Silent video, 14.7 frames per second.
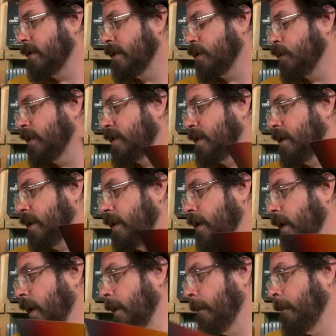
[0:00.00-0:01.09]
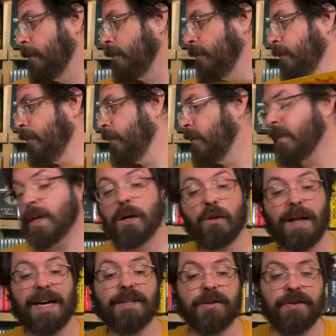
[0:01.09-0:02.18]
This was the um, the
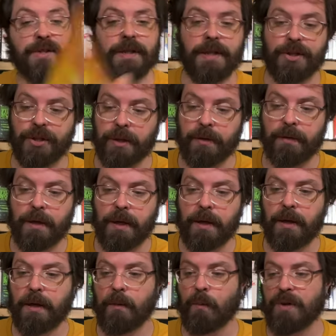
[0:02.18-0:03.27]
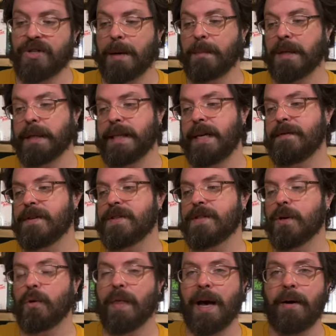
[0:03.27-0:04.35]
collector's edition, which I believe is
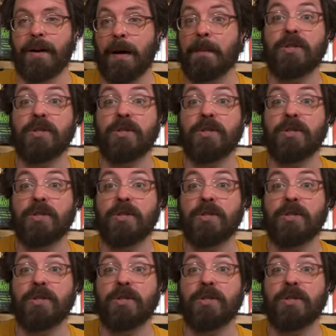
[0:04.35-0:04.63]
sold out now.